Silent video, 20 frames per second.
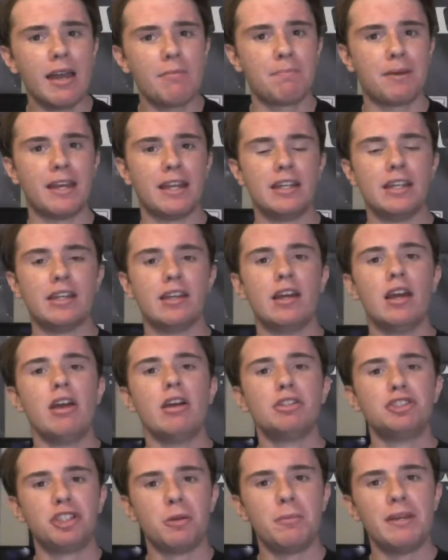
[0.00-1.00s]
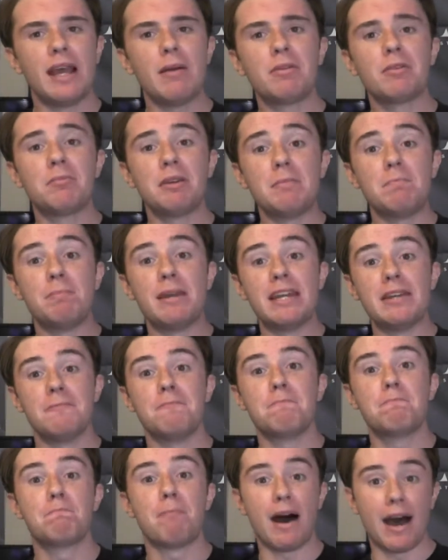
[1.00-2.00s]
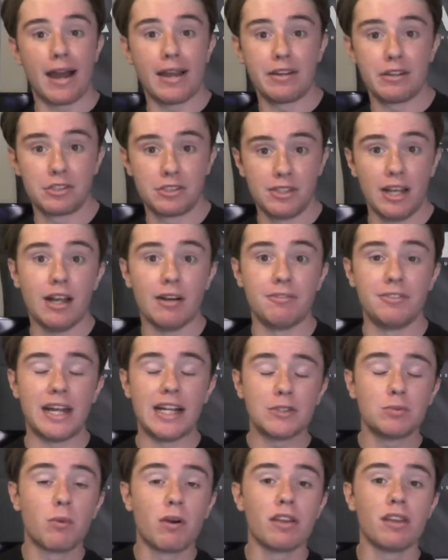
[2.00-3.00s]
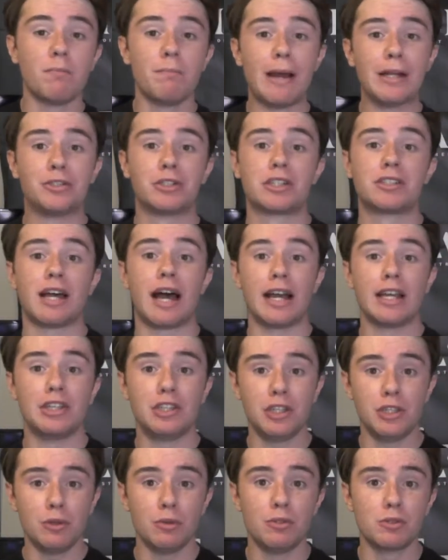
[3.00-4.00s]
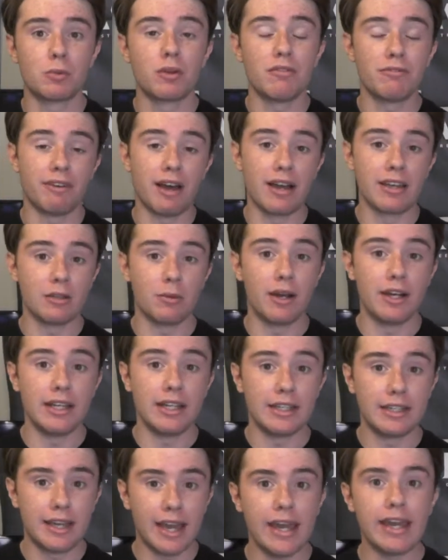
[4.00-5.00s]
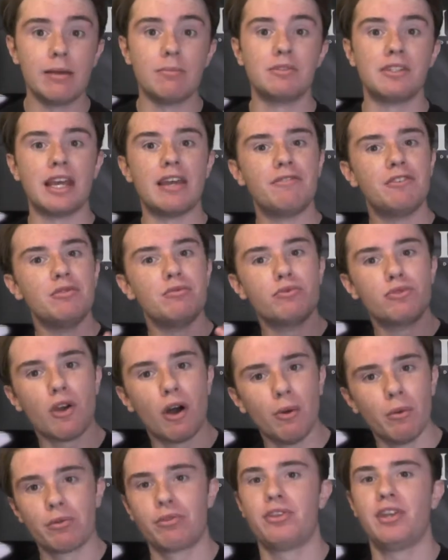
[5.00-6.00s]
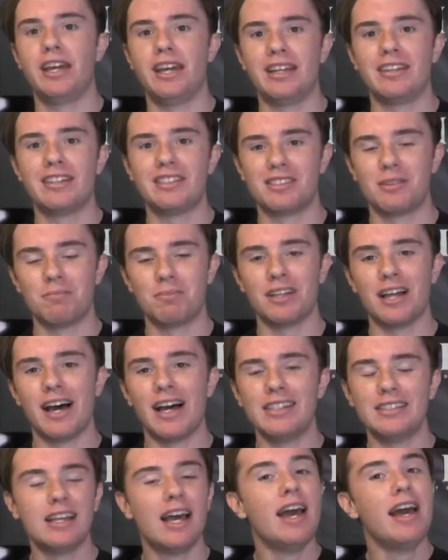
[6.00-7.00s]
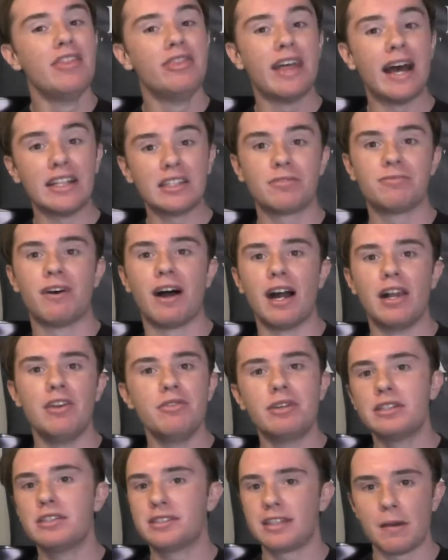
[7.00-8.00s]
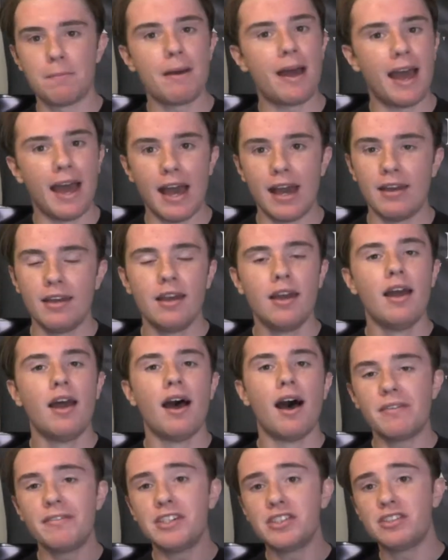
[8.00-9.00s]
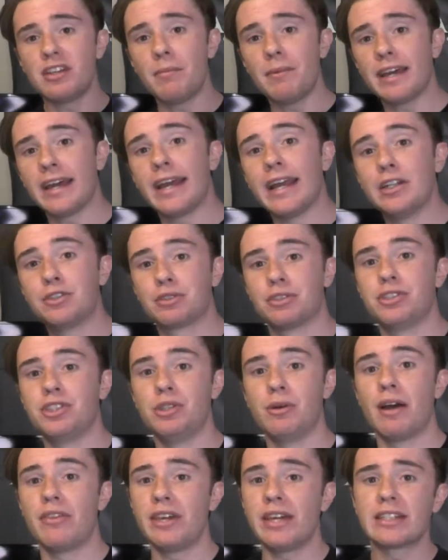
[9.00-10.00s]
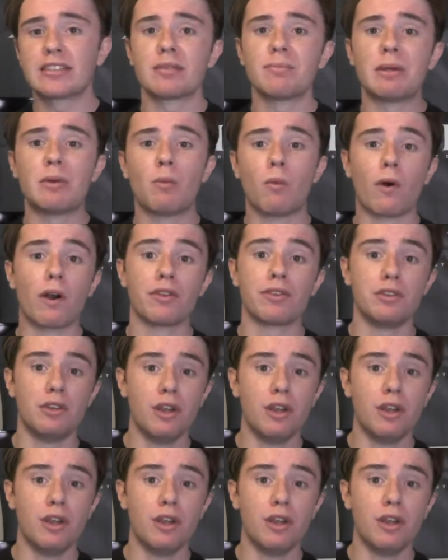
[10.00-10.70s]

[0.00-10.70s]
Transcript: opinion, should be able to be beaten by yourself. And that's one of the metrics I use when evaluating games. If you don't think this applies, that's fine, you can skip ahead. But if it's something that interests you, I think it's something worth